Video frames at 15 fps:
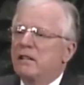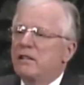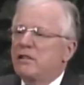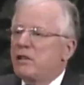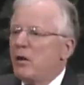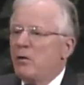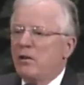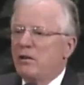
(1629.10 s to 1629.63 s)
The
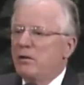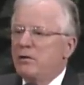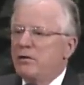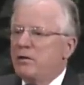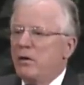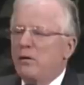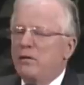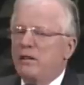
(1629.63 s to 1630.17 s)
sower who
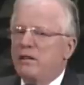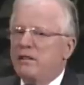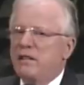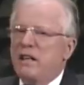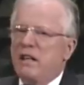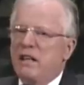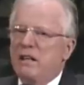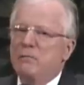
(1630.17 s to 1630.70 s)
sowed the
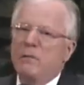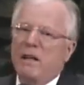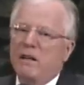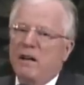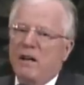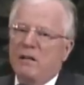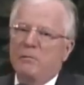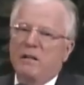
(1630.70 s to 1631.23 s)
seed may
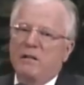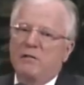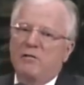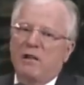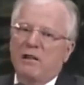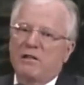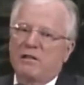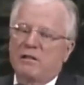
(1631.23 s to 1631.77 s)
not have been
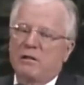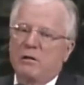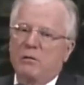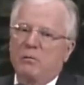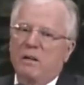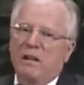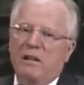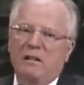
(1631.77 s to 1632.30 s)
dressed too
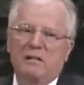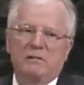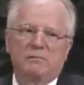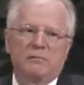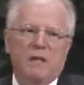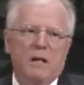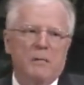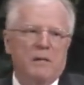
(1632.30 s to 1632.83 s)

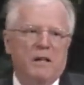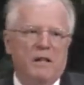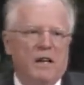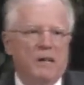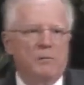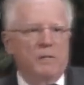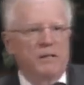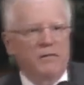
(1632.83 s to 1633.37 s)
well. He may
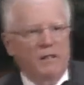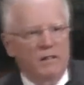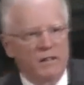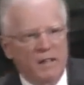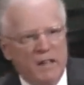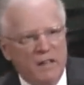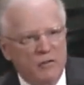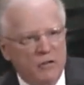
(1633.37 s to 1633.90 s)
not be
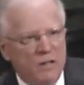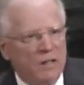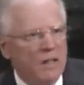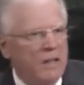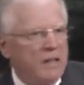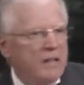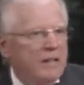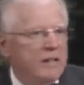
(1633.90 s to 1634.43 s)
very
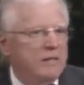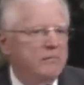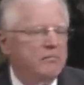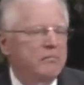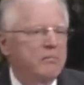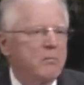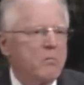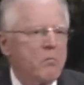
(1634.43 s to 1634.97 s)

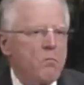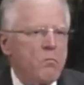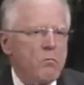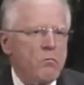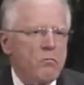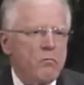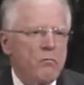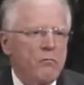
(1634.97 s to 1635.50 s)
educated.
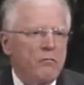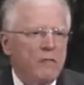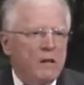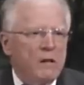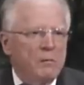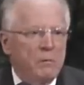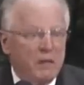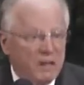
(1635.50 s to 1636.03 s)

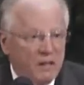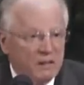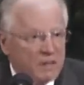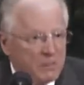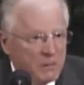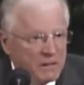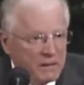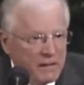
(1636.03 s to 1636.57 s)
But
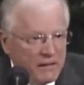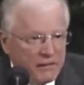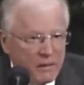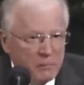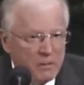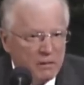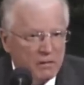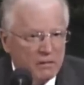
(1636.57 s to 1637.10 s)
ultimately, if
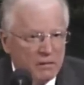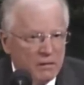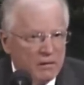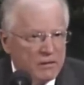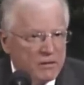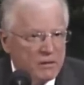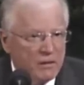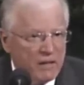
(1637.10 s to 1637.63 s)
the
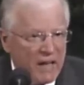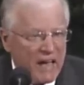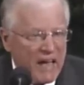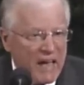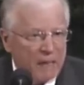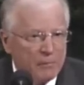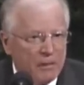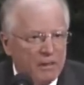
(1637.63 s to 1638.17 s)
miracle is going to
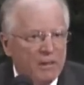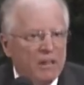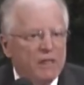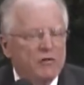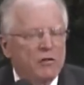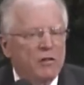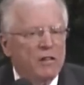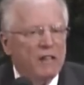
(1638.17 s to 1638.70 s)
happen,
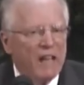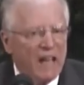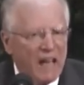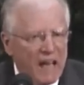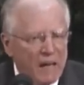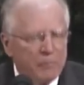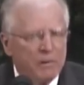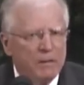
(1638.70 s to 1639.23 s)
it's going to
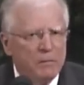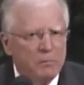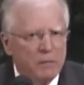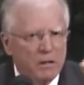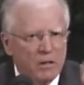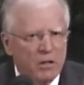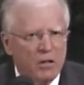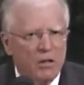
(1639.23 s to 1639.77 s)
happen
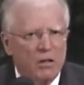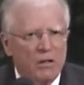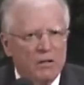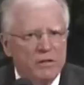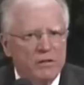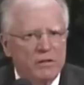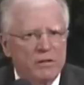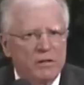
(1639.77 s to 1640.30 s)

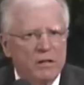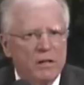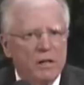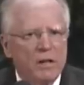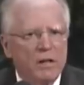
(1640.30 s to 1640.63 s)
because